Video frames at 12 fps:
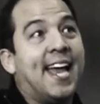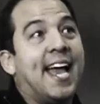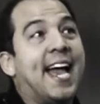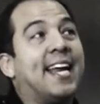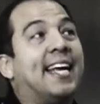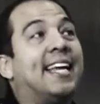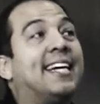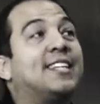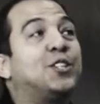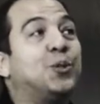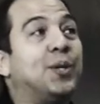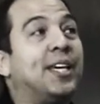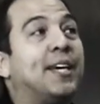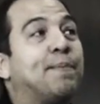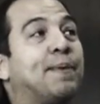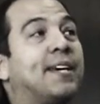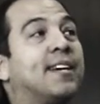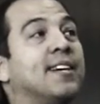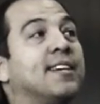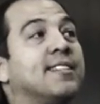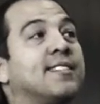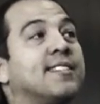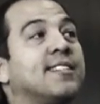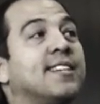And I like doing it
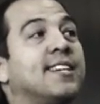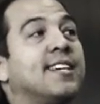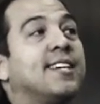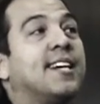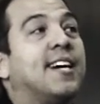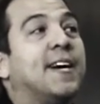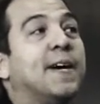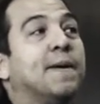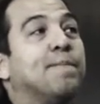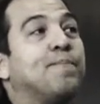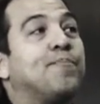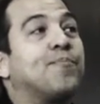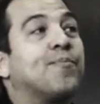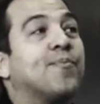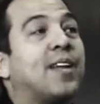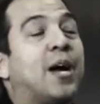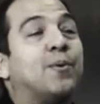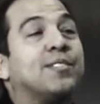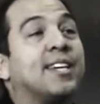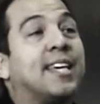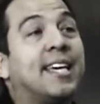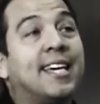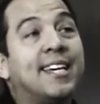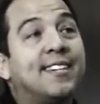because um, I was a
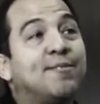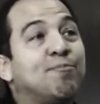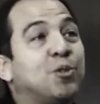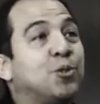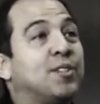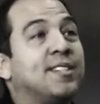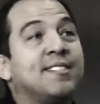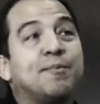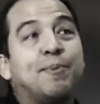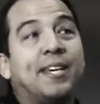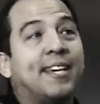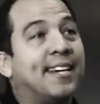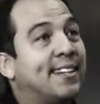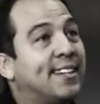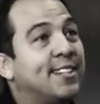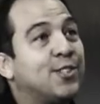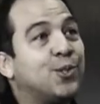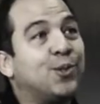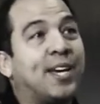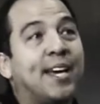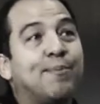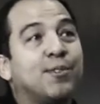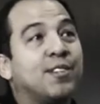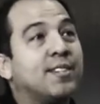kid who didn't speak English, who
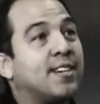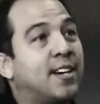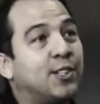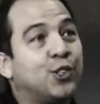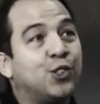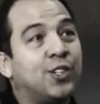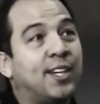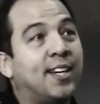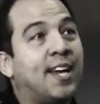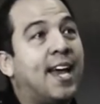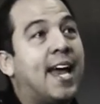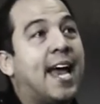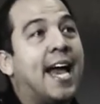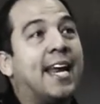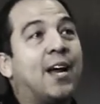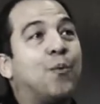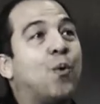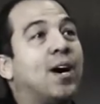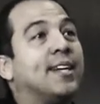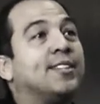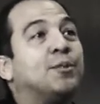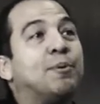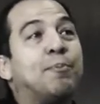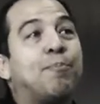came to this country, and I wanted
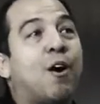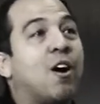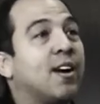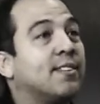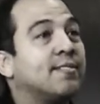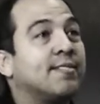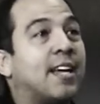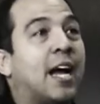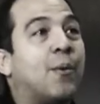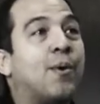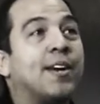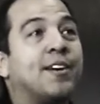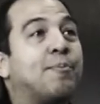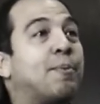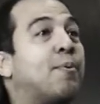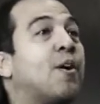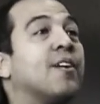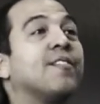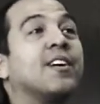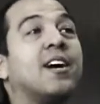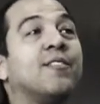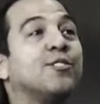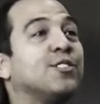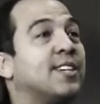to be part. I wanted to be part of the
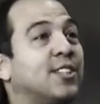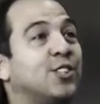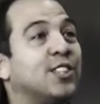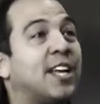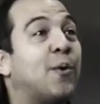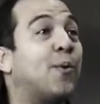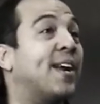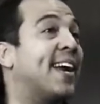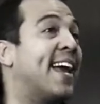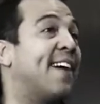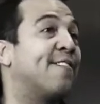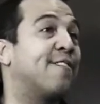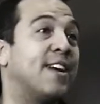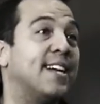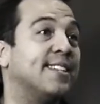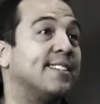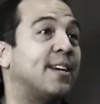conversation. I wanted to have friends.